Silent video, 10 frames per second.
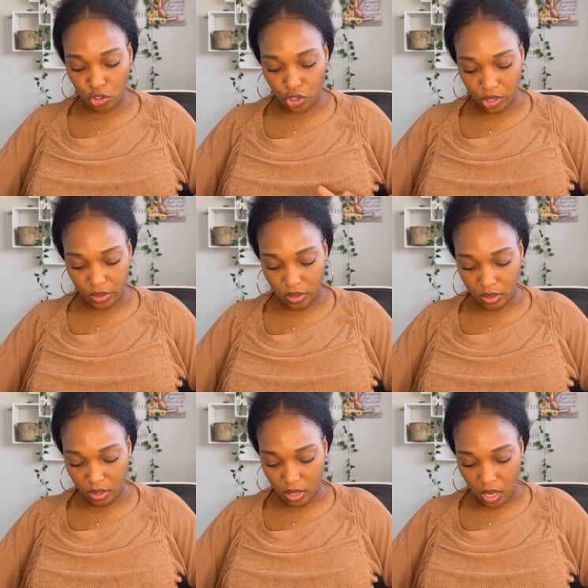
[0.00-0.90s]

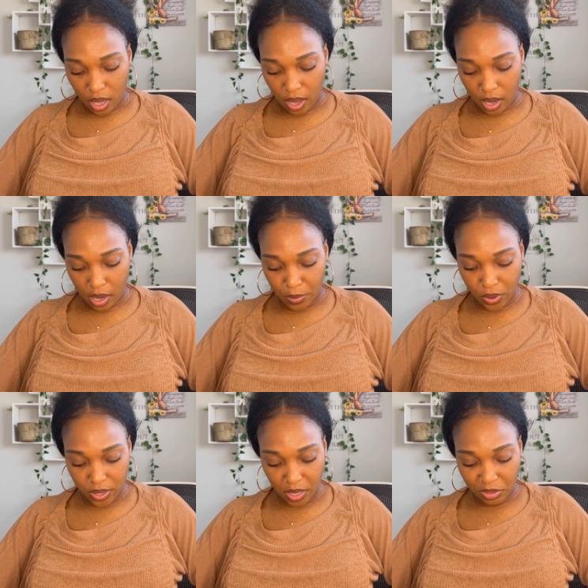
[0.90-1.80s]
journal,
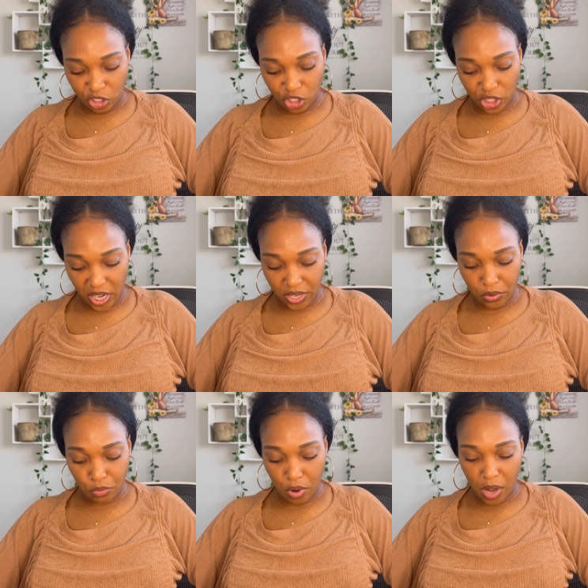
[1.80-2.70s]
her name is
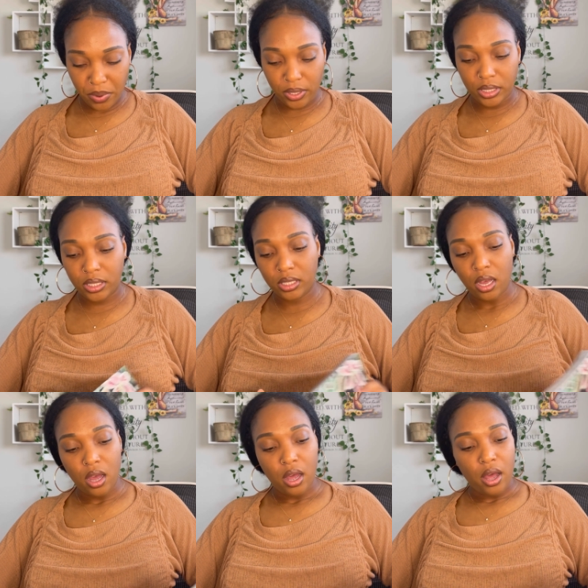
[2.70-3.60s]
Shannon Roberts.
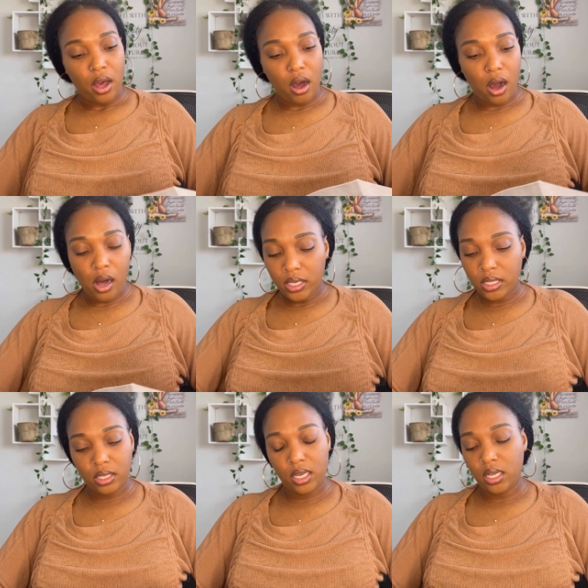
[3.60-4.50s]

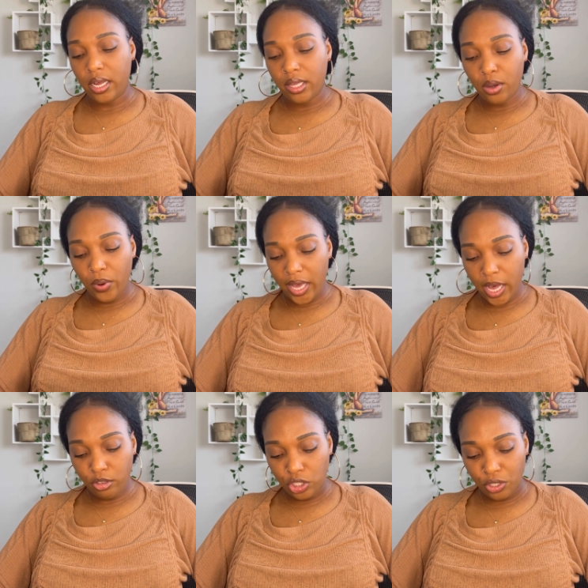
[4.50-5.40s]
Honestly, like the way
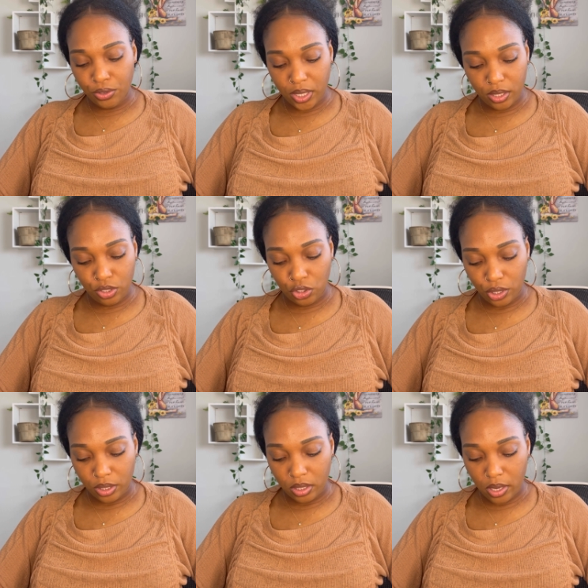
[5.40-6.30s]
how she created this
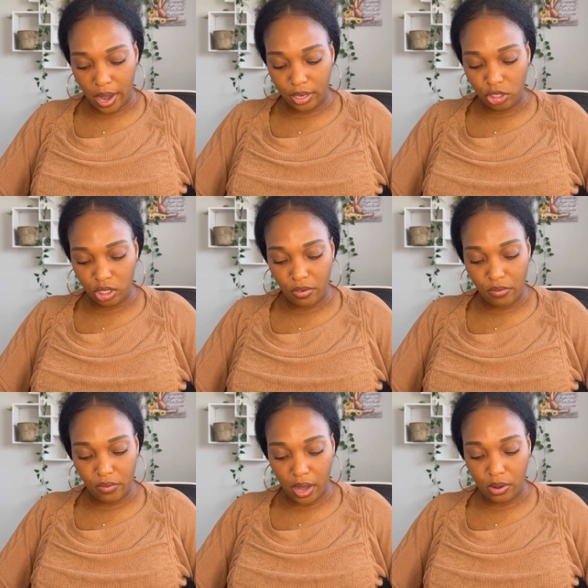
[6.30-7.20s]
journal, I just
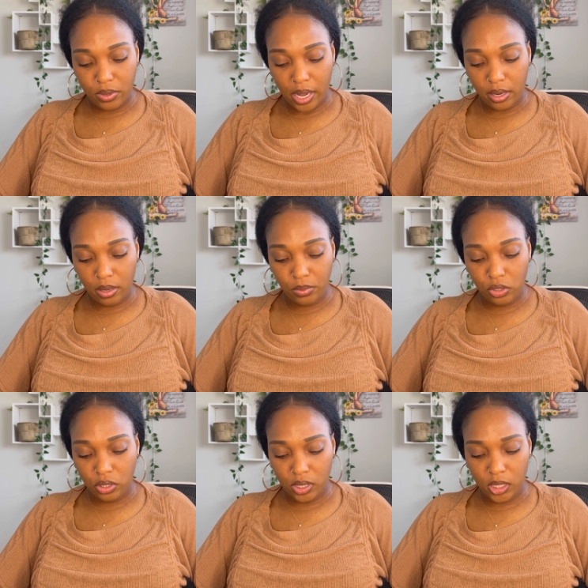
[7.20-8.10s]
found that it was
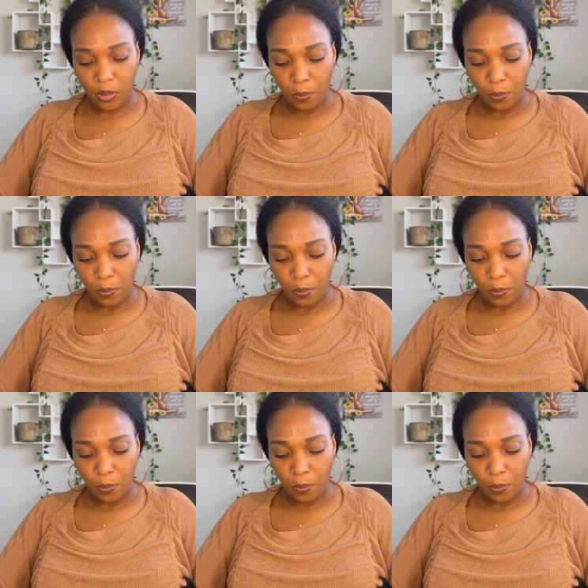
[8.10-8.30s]
just